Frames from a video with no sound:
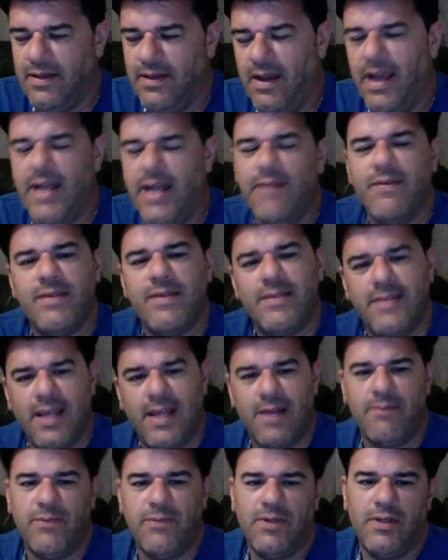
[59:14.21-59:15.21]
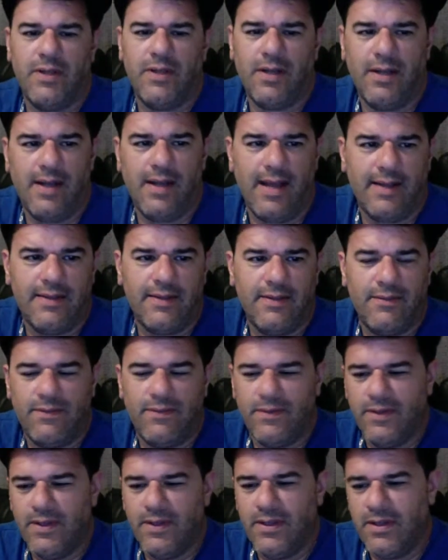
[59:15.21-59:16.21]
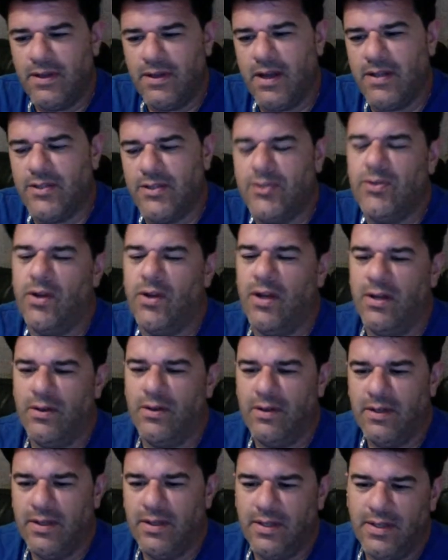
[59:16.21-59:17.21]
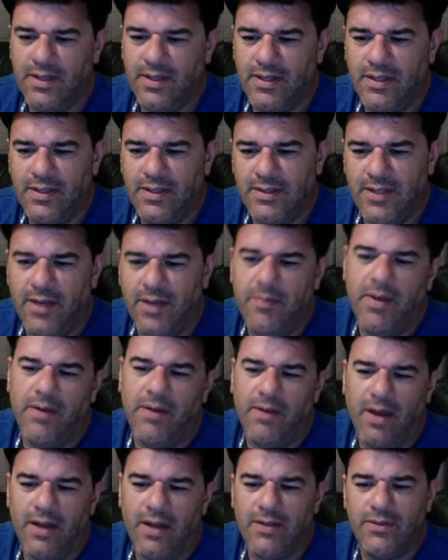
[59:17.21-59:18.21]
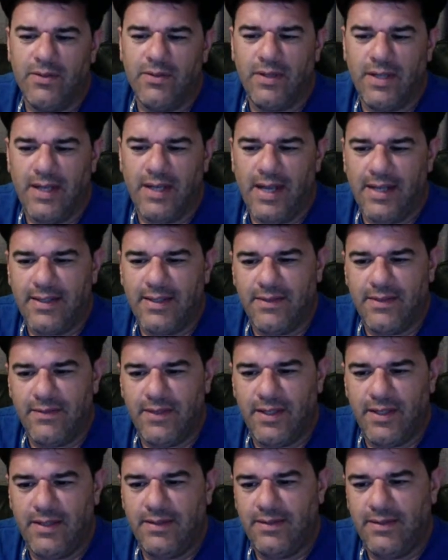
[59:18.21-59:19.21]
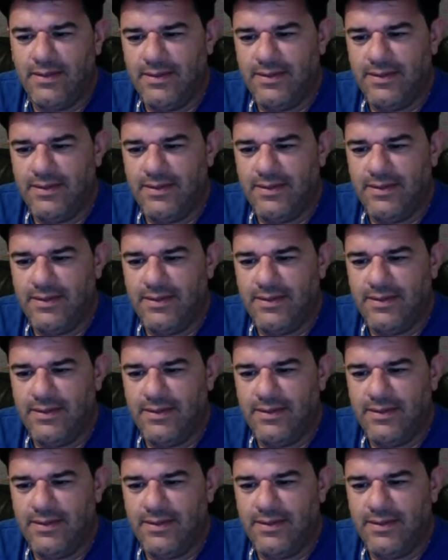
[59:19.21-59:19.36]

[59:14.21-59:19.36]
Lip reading: I ain't even said I'm doing a collective. You guys are trying to tell me I'm got to do a collective now?